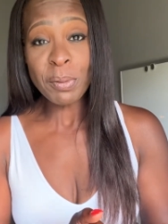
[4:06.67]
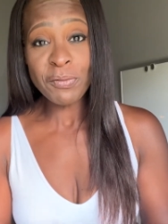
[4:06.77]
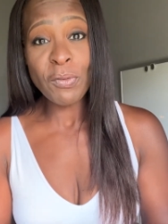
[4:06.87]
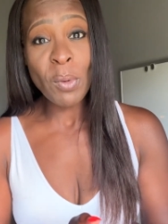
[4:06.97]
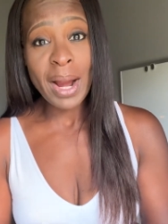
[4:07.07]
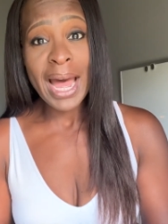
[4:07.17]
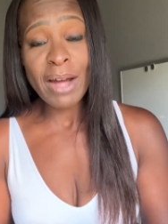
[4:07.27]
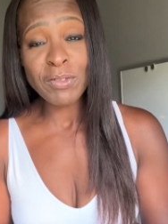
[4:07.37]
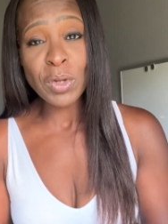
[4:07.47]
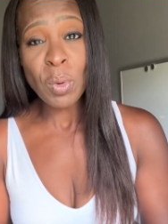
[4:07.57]
before I
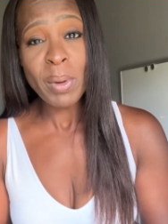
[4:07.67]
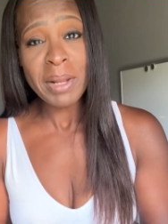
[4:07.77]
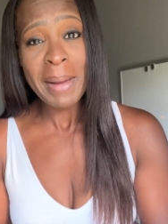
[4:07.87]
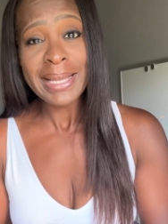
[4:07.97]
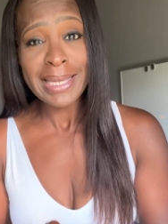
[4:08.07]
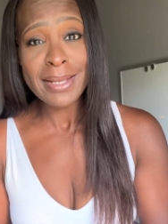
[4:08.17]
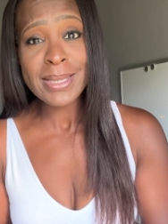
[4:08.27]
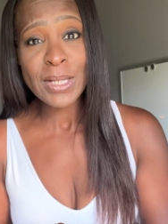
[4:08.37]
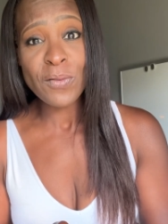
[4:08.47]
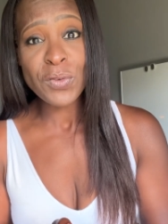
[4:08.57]
have to go wake my
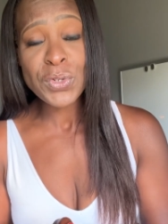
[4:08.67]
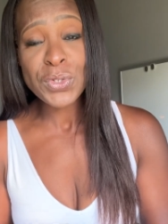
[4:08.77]
kids up for